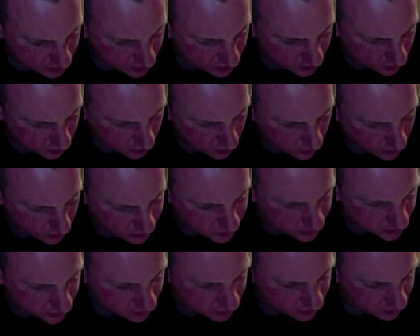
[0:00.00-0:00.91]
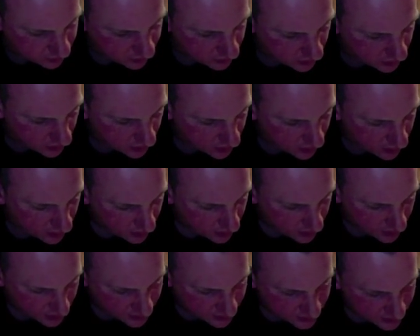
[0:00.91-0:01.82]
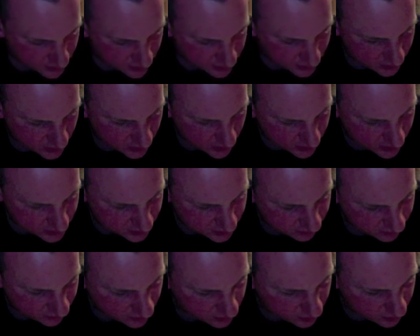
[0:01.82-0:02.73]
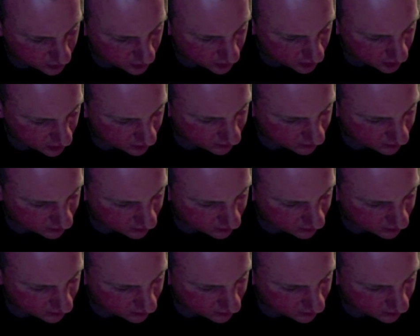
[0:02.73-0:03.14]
corruption, as in the days of Gibeah.